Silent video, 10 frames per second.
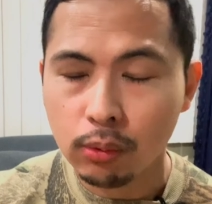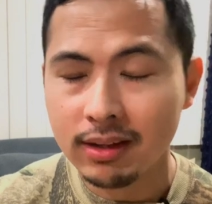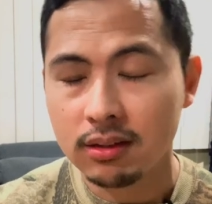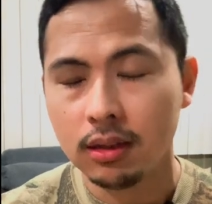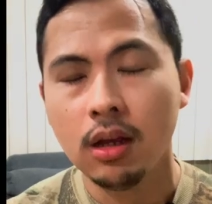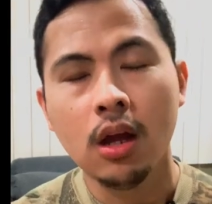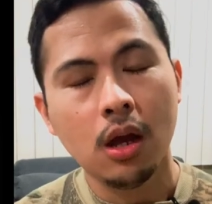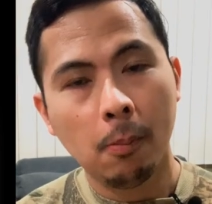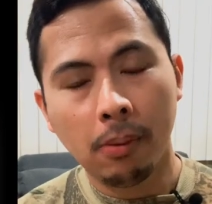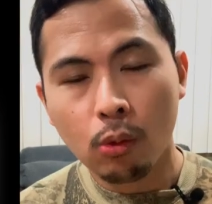resin.
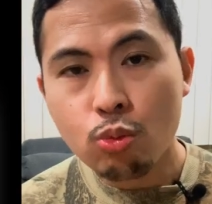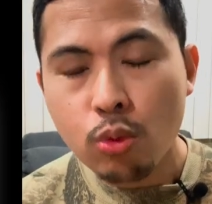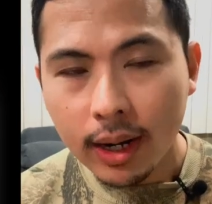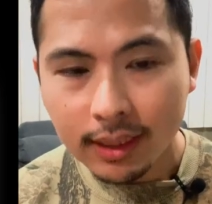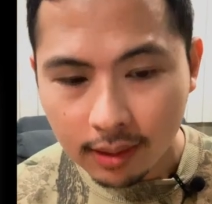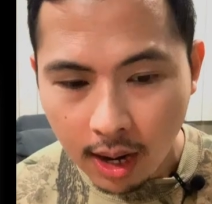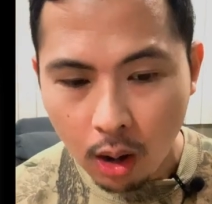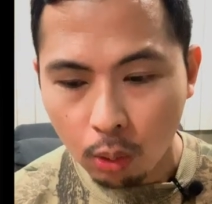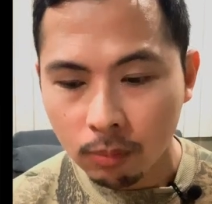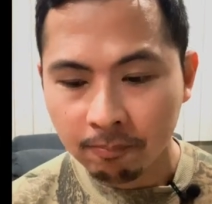But right
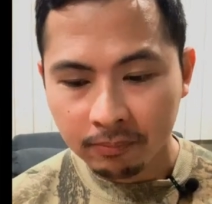now,